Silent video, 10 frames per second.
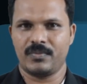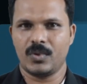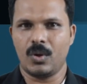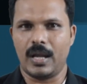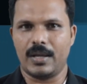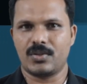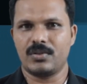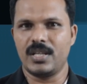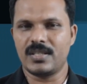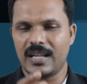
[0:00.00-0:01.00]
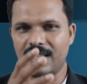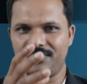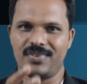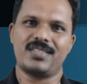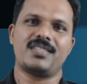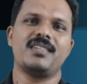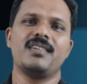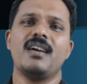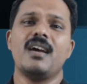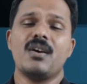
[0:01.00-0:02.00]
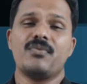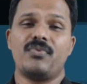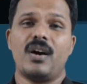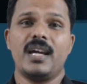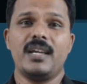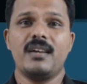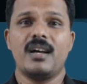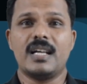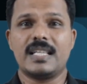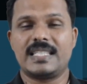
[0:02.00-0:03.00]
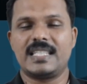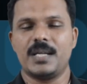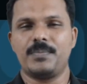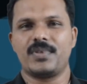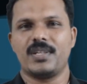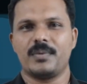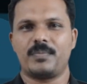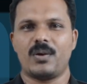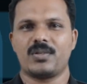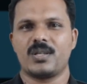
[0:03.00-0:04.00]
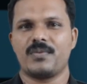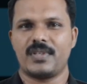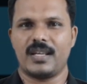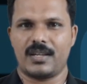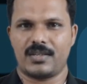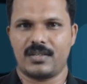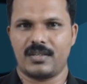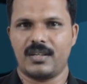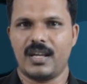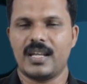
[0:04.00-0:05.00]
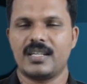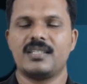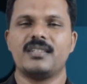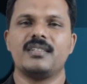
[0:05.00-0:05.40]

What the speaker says: Okay, so these are the first 5 steps in the process of selection, and